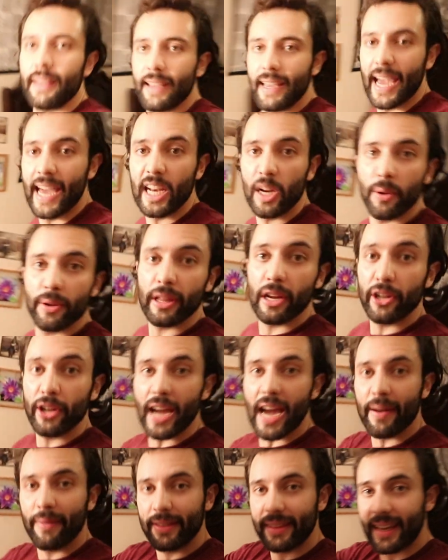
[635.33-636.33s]
Anyway, there you
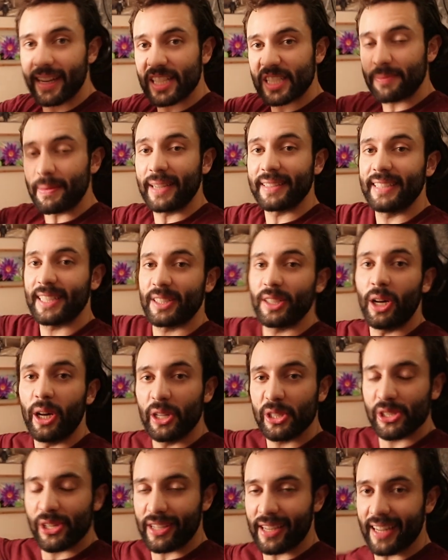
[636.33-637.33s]
have it. That is my
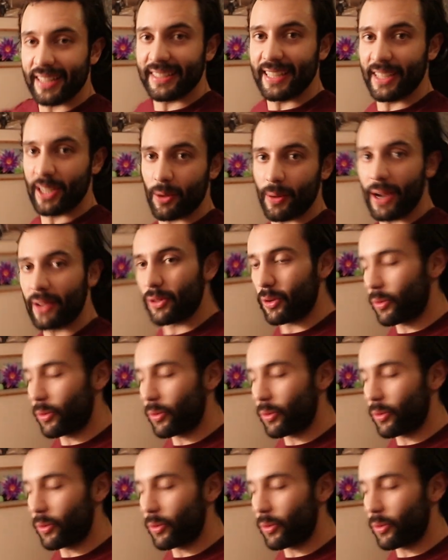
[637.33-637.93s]
technology that I take around